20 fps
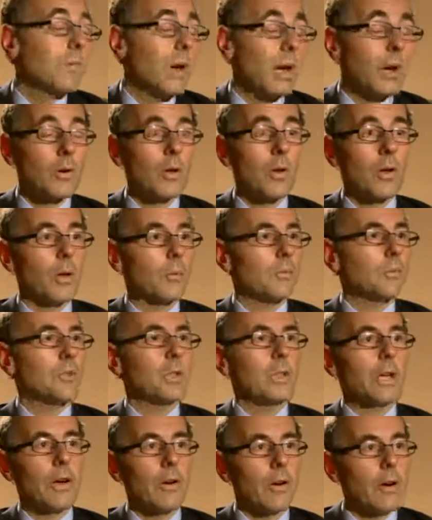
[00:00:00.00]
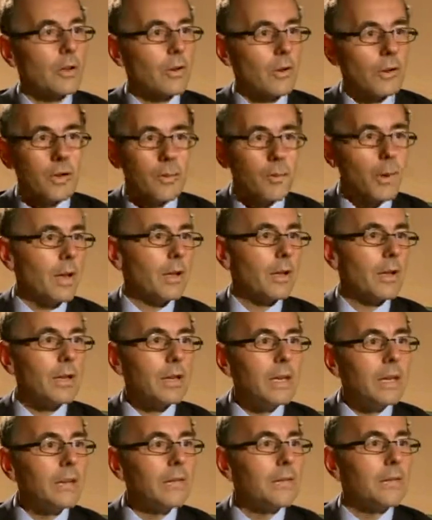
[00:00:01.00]
I'll call them generic or
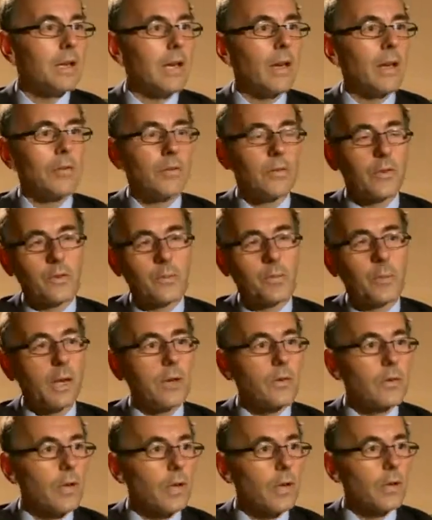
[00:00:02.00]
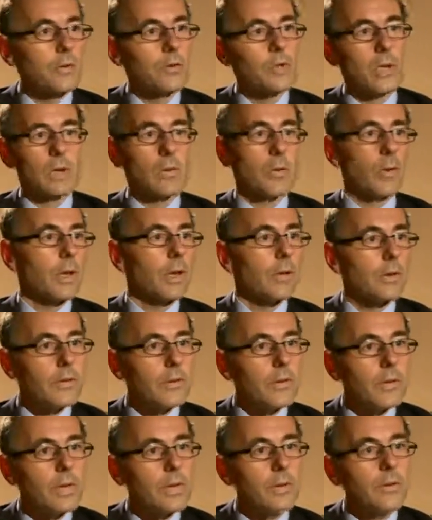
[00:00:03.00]
commodity ETFs just based on general
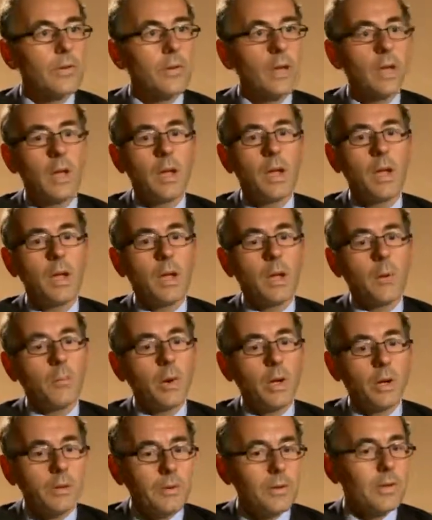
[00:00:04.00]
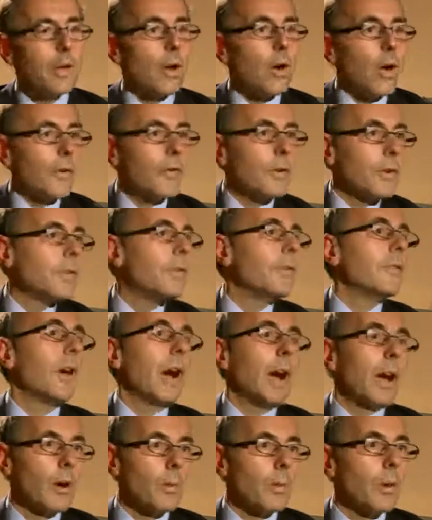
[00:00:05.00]
indices, but also
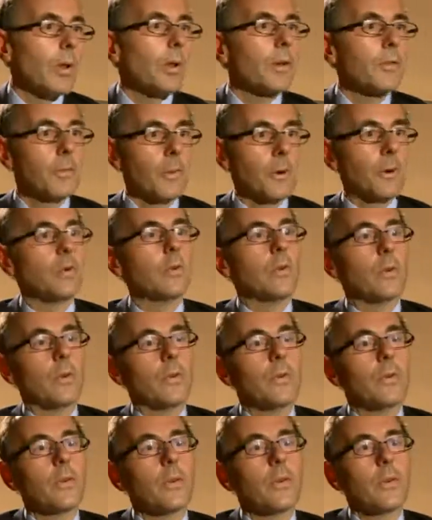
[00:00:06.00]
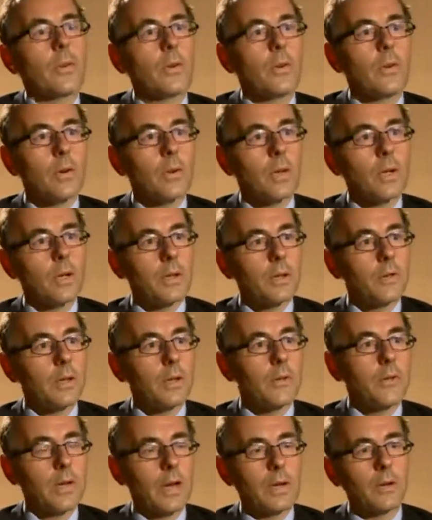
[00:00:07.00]
desirable exposures or
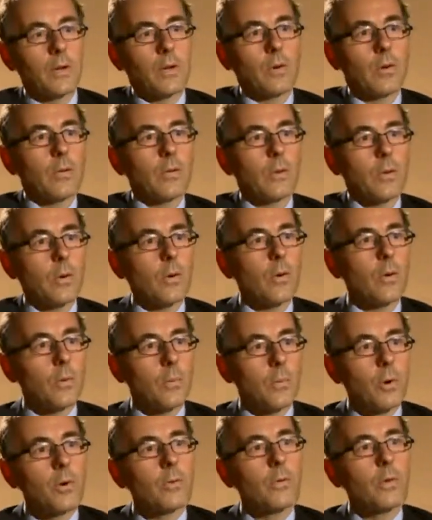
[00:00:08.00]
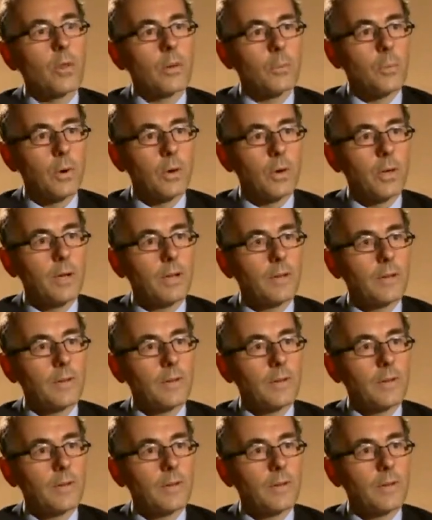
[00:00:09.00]
to sectors or parts of the market.